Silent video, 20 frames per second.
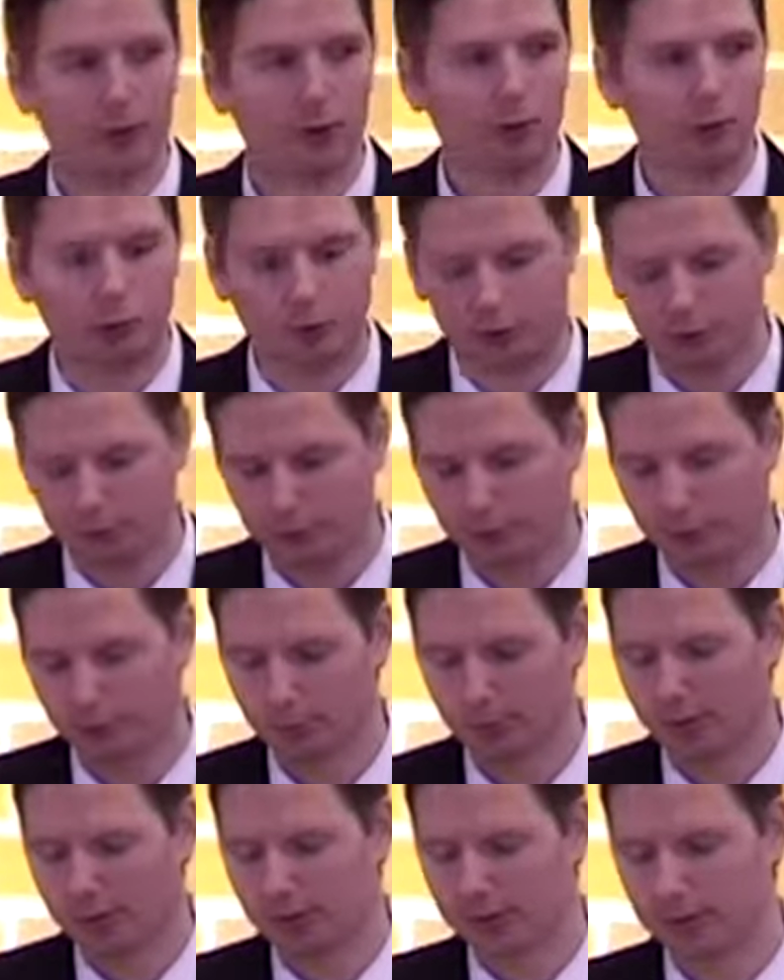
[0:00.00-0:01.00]
What if you
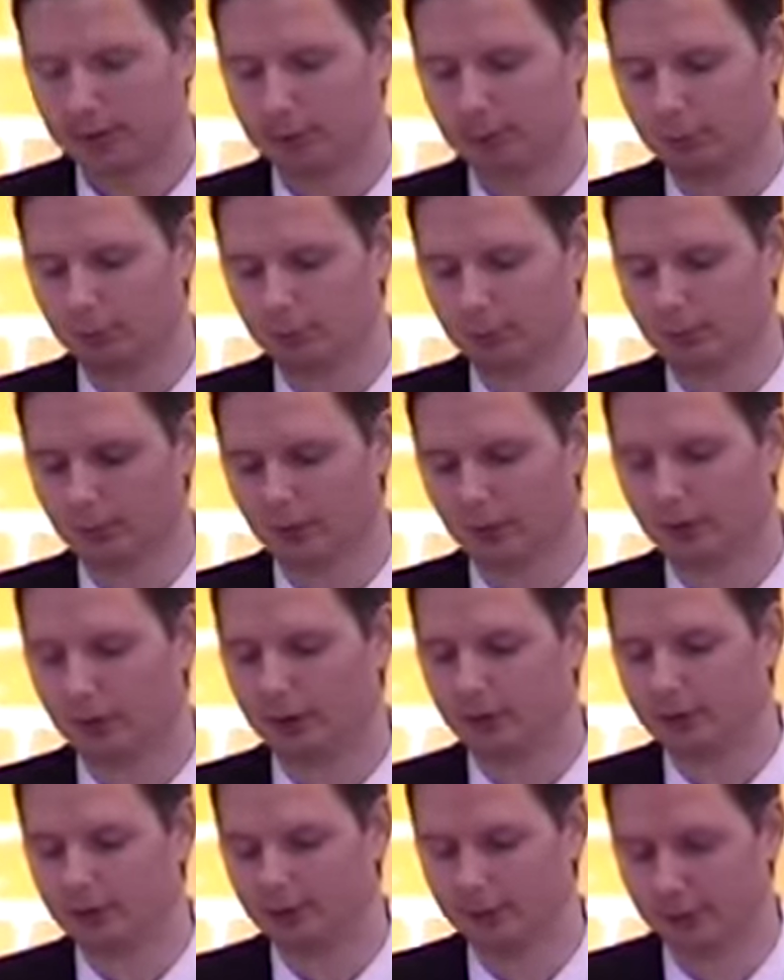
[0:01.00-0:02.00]
replace the word
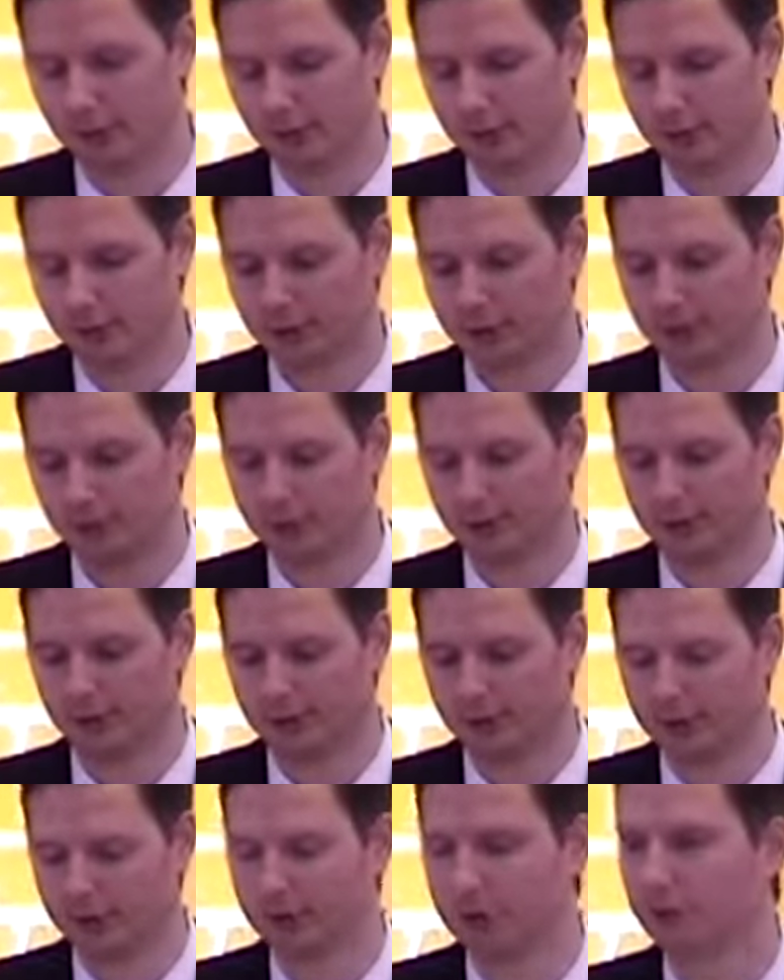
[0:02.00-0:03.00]
love in 1
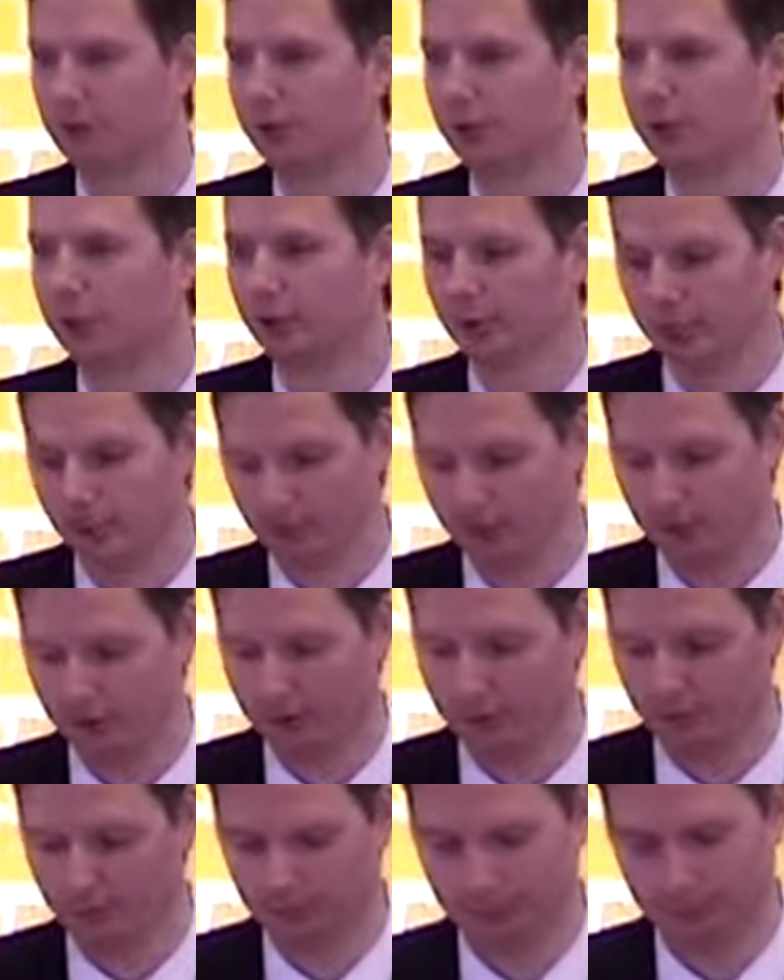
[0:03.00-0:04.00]
Corinthians with your own
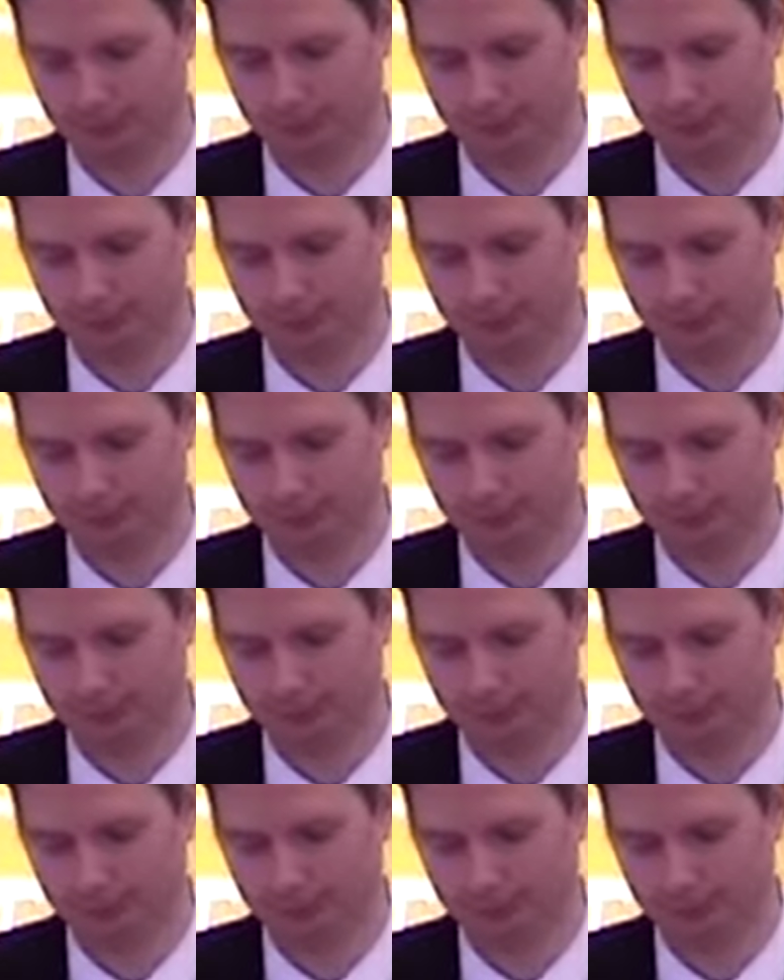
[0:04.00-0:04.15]
name?